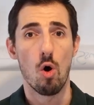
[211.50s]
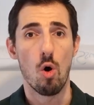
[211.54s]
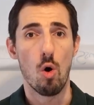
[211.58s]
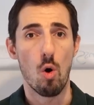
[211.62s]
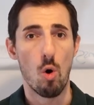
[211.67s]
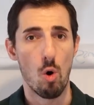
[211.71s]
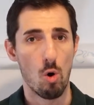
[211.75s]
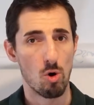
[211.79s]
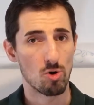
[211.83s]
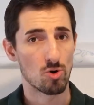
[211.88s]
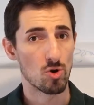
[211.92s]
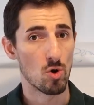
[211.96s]

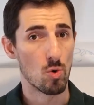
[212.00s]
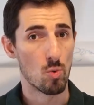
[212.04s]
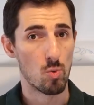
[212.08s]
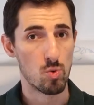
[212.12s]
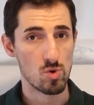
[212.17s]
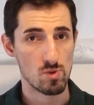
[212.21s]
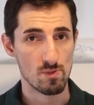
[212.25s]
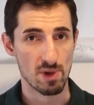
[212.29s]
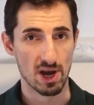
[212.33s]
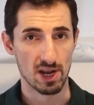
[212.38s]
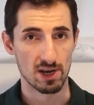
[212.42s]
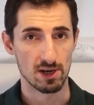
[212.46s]
older
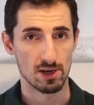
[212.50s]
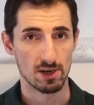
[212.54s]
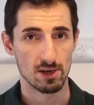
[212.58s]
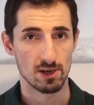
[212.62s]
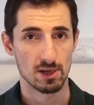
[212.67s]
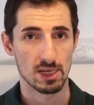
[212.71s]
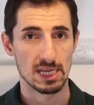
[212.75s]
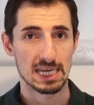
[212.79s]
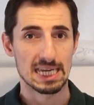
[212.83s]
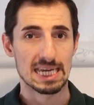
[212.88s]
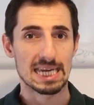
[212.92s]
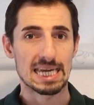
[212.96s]
women
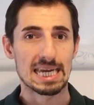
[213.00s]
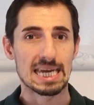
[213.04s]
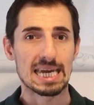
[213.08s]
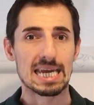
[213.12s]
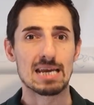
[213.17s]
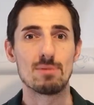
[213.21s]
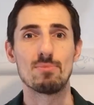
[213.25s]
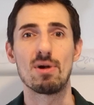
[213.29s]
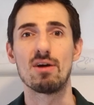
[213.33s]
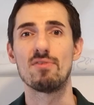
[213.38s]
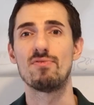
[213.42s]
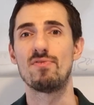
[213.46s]

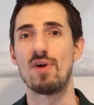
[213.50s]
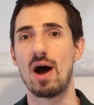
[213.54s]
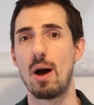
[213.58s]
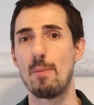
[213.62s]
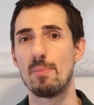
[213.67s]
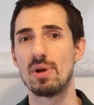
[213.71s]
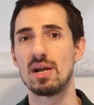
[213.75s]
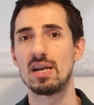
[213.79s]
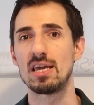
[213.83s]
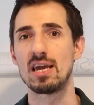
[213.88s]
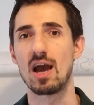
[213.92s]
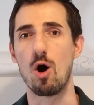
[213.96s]
in my
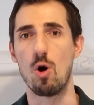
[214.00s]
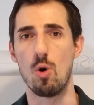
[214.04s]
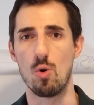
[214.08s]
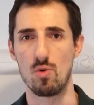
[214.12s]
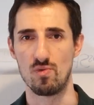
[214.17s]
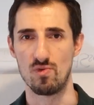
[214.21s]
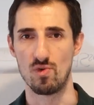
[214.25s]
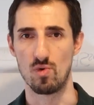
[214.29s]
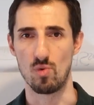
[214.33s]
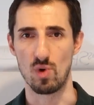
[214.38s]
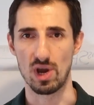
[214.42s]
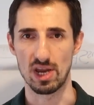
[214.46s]
family are
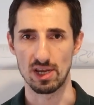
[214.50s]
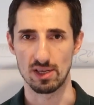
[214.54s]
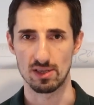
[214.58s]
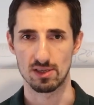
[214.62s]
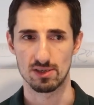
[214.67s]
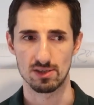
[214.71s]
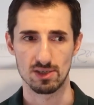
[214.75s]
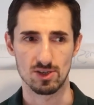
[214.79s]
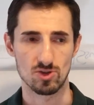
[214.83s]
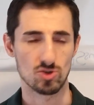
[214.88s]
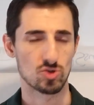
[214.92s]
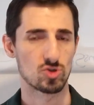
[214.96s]
overweight.
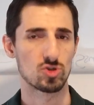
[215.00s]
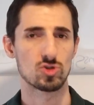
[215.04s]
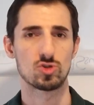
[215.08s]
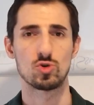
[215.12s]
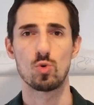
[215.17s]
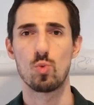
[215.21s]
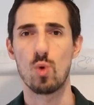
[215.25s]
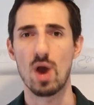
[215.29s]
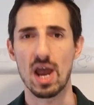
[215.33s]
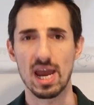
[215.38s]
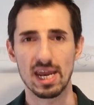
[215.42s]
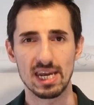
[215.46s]
It's just
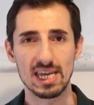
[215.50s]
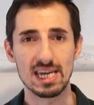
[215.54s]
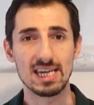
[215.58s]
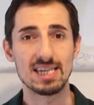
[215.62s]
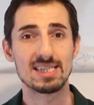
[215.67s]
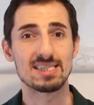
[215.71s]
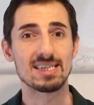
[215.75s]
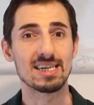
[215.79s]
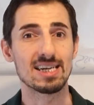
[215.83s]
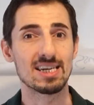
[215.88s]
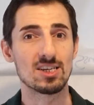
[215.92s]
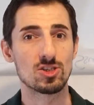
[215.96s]
the way it
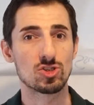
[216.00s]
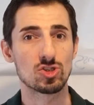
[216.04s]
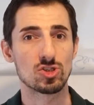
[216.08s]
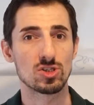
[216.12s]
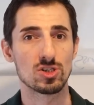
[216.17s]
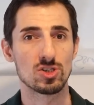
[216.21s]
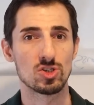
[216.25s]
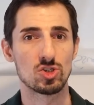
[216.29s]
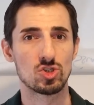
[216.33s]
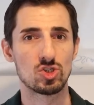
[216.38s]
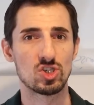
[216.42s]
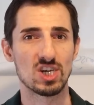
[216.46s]
is, it's
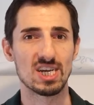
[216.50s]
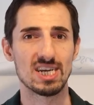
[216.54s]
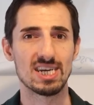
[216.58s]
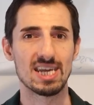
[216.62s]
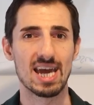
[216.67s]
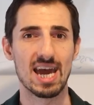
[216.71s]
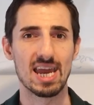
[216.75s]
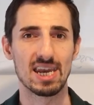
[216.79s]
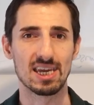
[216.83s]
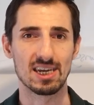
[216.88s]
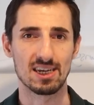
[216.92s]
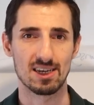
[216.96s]

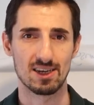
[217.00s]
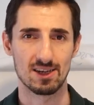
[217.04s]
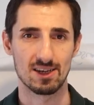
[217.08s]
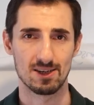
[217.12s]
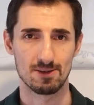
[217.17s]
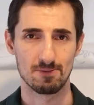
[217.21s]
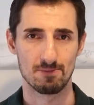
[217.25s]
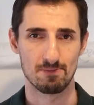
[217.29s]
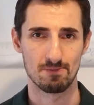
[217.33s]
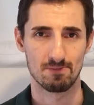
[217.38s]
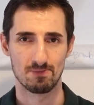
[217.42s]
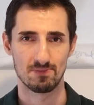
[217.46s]
genetic.
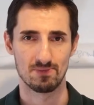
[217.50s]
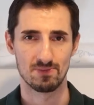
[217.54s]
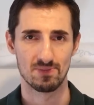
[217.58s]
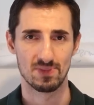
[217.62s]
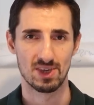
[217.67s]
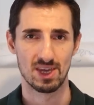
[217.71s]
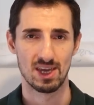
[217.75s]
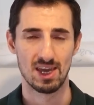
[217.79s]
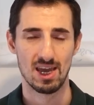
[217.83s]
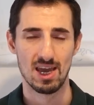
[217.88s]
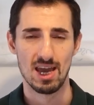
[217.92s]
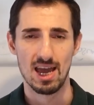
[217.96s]

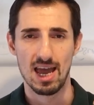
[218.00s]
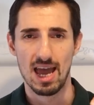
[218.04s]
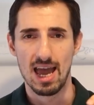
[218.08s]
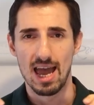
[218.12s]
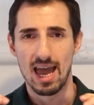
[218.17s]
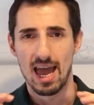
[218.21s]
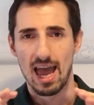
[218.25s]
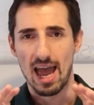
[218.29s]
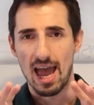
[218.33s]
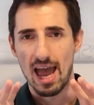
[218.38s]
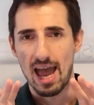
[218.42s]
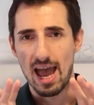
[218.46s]

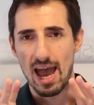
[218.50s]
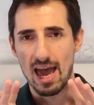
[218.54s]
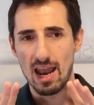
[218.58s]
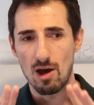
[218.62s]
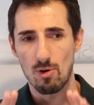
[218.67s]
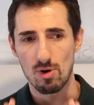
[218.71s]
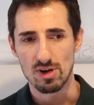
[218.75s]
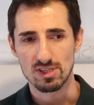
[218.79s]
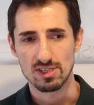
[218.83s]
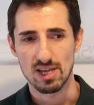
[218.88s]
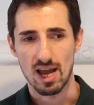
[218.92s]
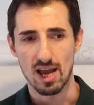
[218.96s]
And I
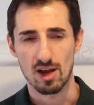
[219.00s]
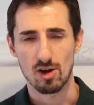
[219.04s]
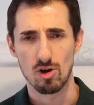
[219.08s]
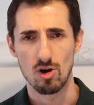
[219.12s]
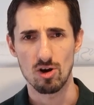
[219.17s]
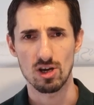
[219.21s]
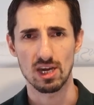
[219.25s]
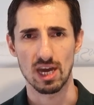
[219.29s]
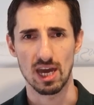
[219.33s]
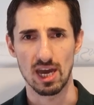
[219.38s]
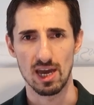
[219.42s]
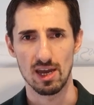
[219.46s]
was like,
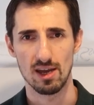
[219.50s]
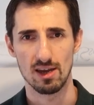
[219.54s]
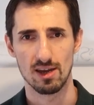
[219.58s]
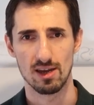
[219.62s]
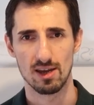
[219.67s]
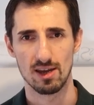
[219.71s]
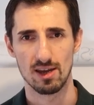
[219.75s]
okay,